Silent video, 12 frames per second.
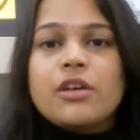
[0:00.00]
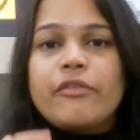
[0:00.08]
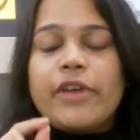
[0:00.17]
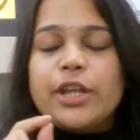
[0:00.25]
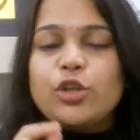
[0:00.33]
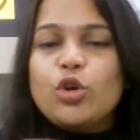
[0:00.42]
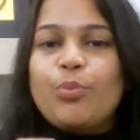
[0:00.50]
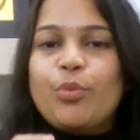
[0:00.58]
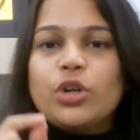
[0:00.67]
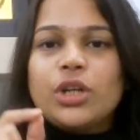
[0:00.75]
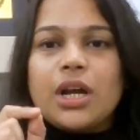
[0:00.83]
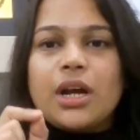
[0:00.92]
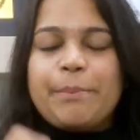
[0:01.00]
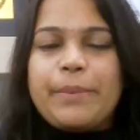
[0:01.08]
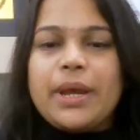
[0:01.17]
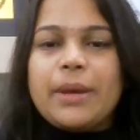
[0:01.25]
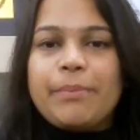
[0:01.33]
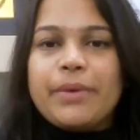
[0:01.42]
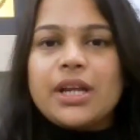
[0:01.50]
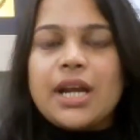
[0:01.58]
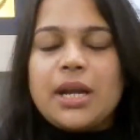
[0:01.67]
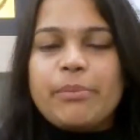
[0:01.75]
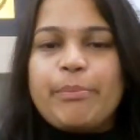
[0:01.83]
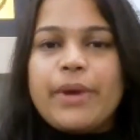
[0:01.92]
When you put a paper
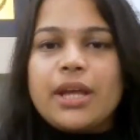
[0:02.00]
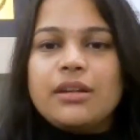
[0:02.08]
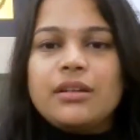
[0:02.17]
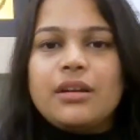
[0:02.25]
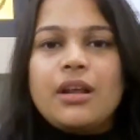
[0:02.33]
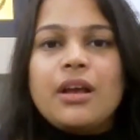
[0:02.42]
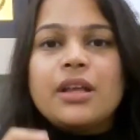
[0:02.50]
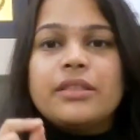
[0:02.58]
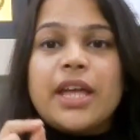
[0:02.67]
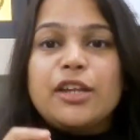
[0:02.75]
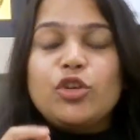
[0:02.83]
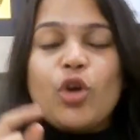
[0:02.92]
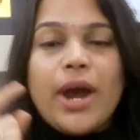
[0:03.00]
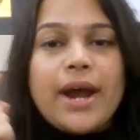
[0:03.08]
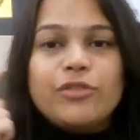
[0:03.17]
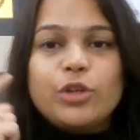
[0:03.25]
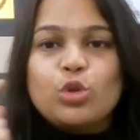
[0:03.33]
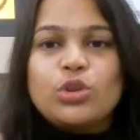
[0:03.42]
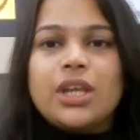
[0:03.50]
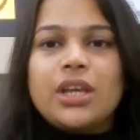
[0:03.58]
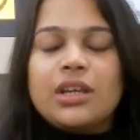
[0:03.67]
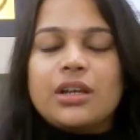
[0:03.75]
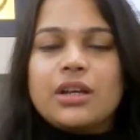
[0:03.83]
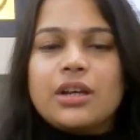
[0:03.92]
and pen, then you have to
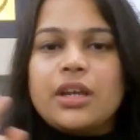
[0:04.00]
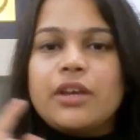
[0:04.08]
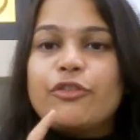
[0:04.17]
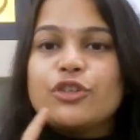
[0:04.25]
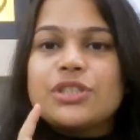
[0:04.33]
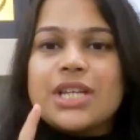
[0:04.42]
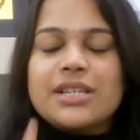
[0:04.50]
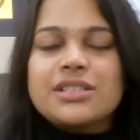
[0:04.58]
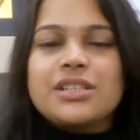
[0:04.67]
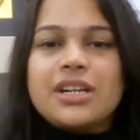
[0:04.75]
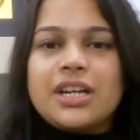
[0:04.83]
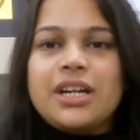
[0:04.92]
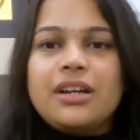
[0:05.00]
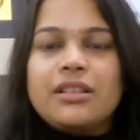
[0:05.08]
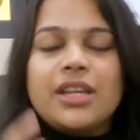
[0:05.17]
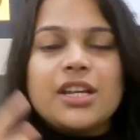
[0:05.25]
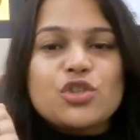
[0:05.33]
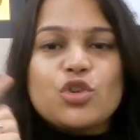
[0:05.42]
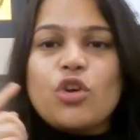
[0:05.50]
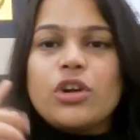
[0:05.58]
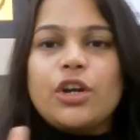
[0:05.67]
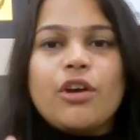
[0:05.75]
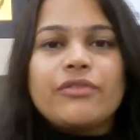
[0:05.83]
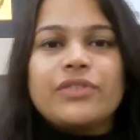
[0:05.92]
think. If you just read, there's no
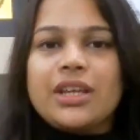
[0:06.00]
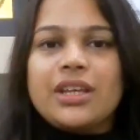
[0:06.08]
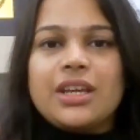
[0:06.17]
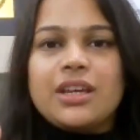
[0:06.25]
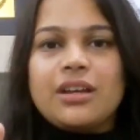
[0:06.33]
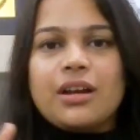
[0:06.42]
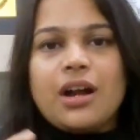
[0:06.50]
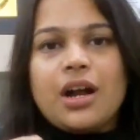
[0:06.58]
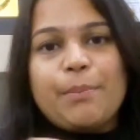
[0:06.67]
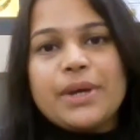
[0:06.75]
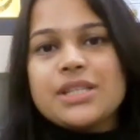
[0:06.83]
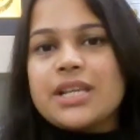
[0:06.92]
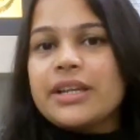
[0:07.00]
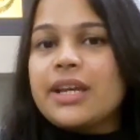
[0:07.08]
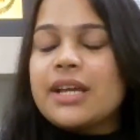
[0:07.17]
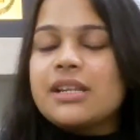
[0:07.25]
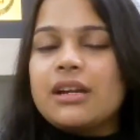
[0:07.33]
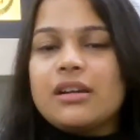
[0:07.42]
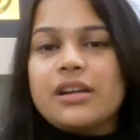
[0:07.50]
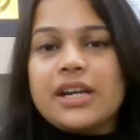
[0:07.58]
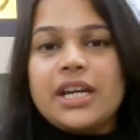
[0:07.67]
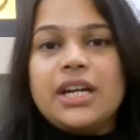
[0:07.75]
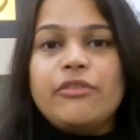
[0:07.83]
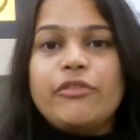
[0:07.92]
need of thinking. A person can
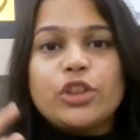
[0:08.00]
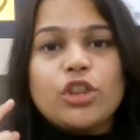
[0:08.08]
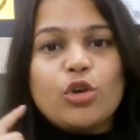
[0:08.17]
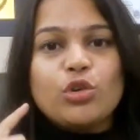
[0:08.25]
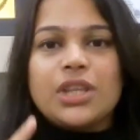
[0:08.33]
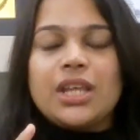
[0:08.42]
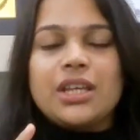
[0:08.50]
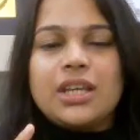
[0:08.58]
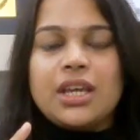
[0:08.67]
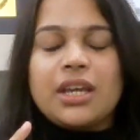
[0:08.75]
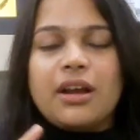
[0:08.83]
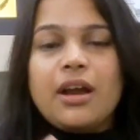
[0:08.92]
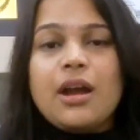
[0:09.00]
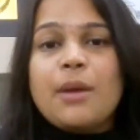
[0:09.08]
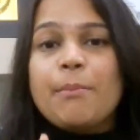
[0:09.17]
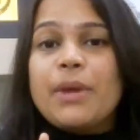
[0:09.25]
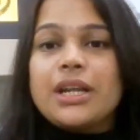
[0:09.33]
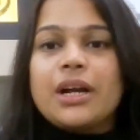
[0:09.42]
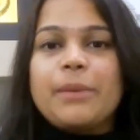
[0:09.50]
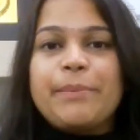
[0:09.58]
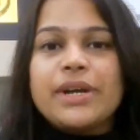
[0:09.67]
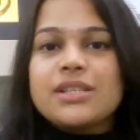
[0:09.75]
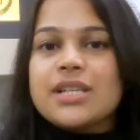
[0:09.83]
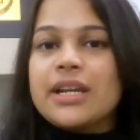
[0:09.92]
read without thinking, but a
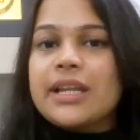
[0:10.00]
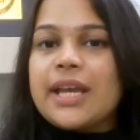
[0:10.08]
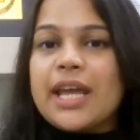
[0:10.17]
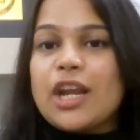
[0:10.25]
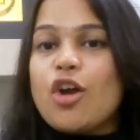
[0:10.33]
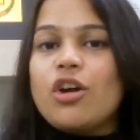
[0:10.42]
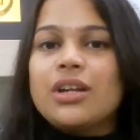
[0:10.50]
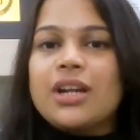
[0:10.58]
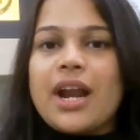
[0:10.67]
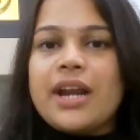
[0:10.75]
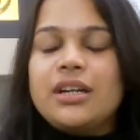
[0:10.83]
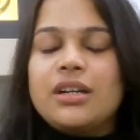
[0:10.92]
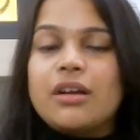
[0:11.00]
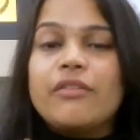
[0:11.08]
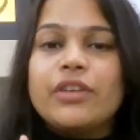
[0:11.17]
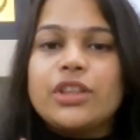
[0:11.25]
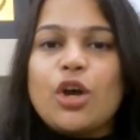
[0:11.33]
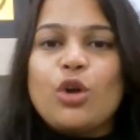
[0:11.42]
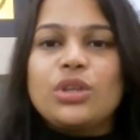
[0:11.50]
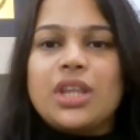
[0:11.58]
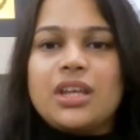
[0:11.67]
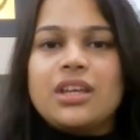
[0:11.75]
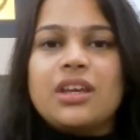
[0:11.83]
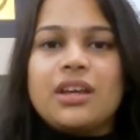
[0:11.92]
person cannot write without
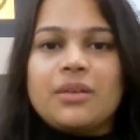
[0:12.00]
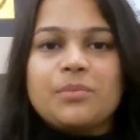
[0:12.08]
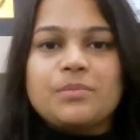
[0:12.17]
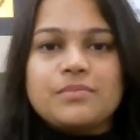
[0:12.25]
thinking.